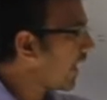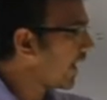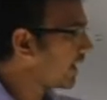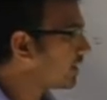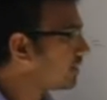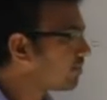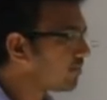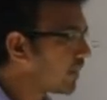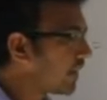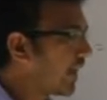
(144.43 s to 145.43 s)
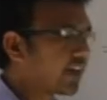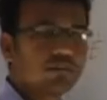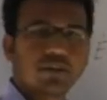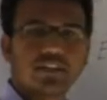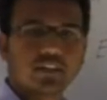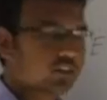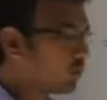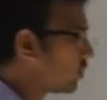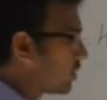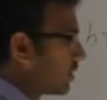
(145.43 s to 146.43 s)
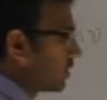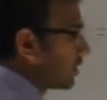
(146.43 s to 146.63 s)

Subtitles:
and a complete circuit